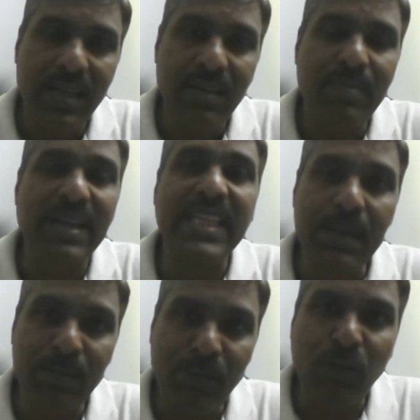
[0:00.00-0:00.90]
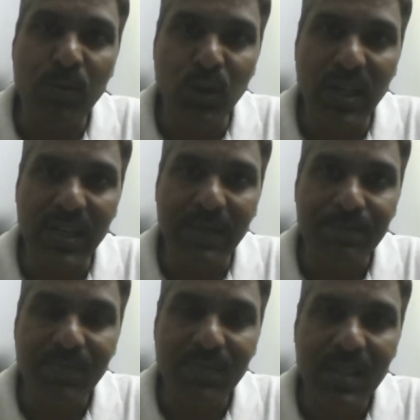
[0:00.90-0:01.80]
by the help of formulae.
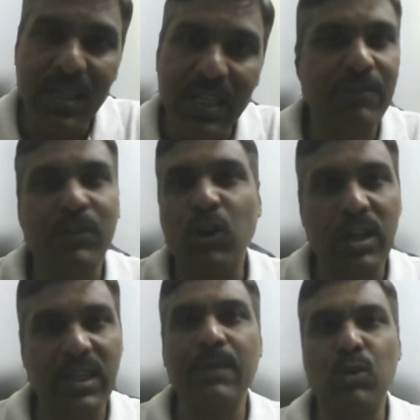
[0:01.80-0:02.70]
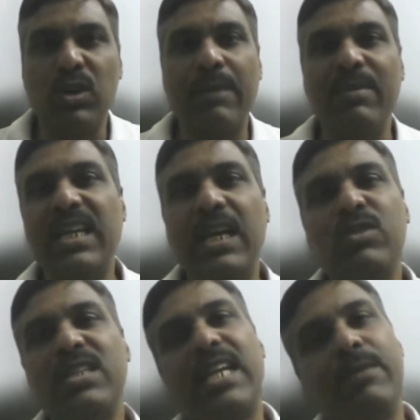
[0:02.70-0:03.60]
If not in programming
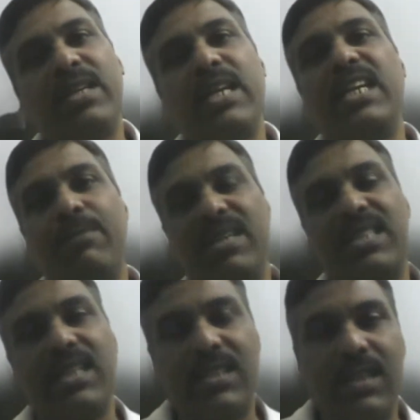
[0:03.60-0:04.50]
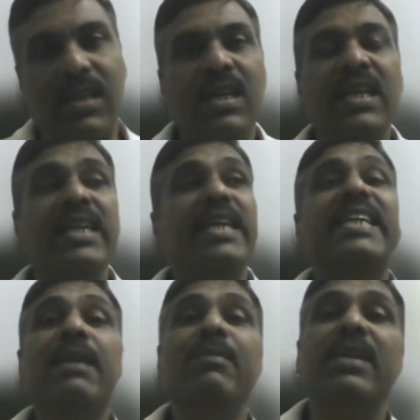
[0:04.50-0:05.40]
language, it can be done in MS Excel. It
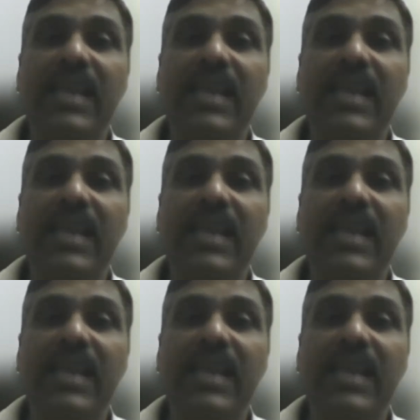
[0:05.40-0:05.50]
can be